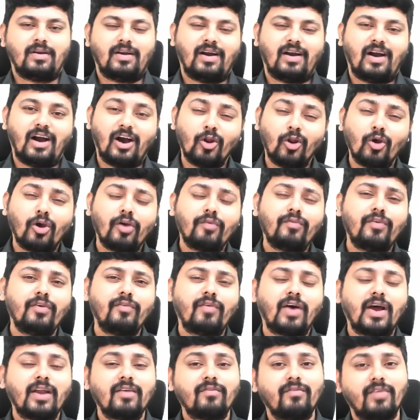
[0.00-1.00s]
Hello
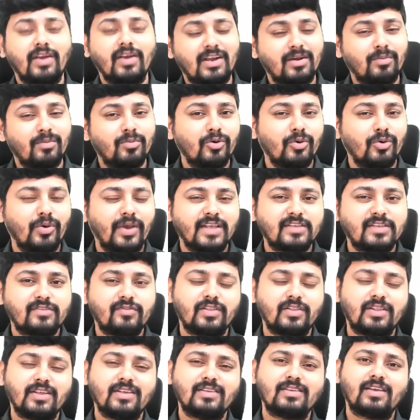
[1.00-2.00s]
everyone, welcome to Shiva
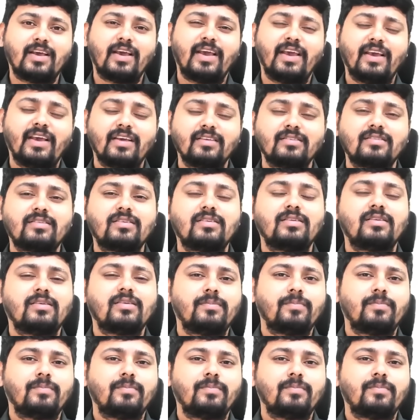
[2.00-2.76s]
Teja IAS.